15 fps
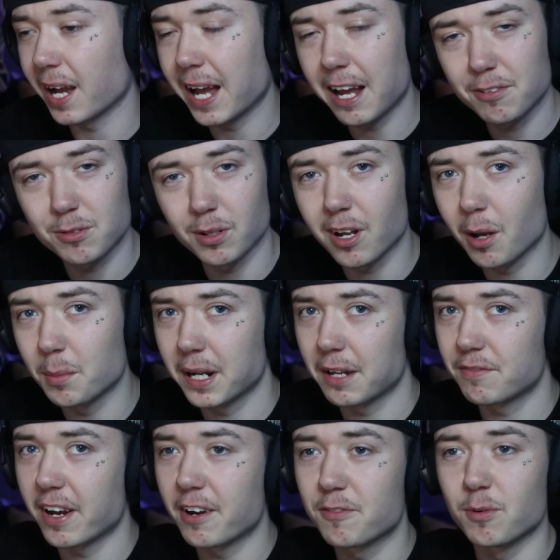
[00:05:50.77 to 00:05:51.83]
I have to
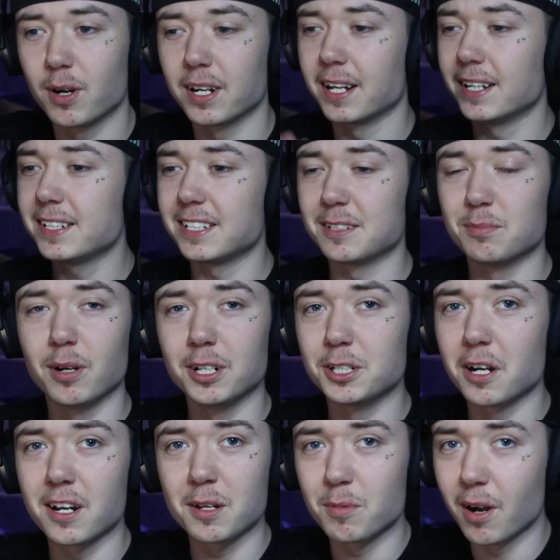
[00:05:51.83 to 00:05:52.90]
accommodate for everyone. And this is my
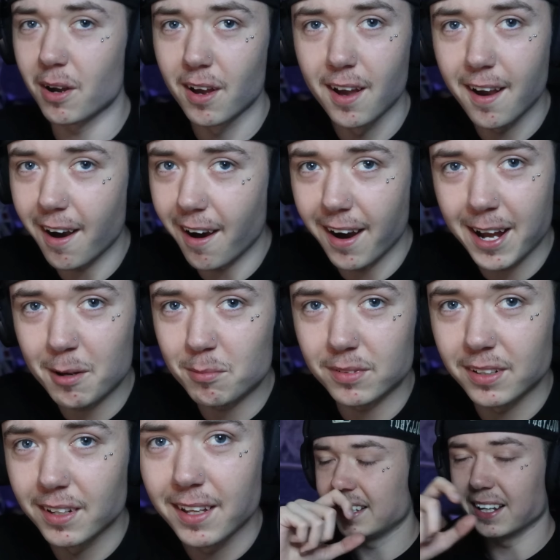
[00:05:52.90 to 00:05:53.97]
journey, bro.
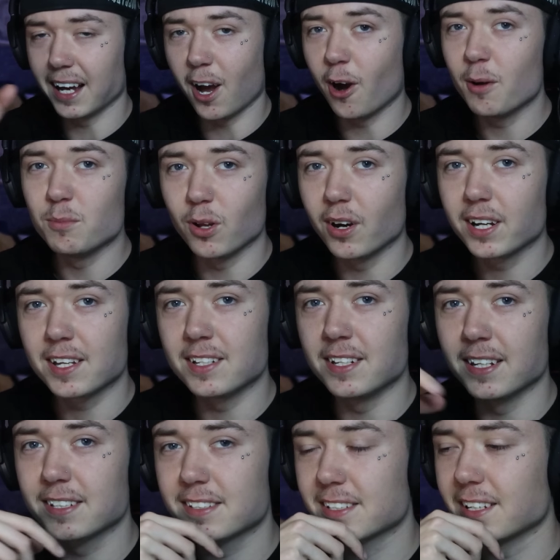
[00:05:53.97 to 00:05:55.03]
I'm
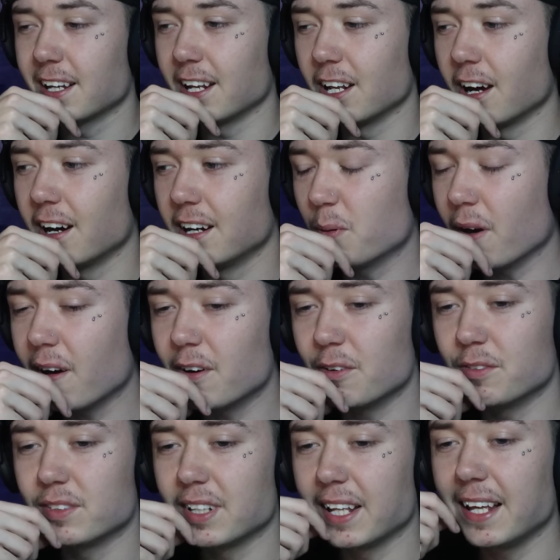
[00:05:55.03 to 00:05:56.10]
liking this a lot.
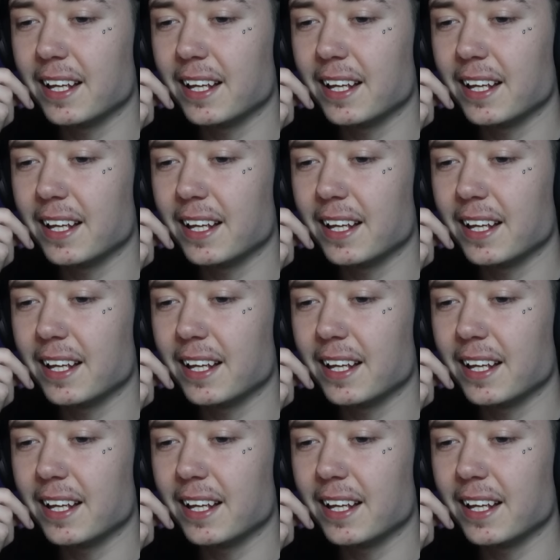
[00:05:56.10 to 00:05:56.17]
Bro,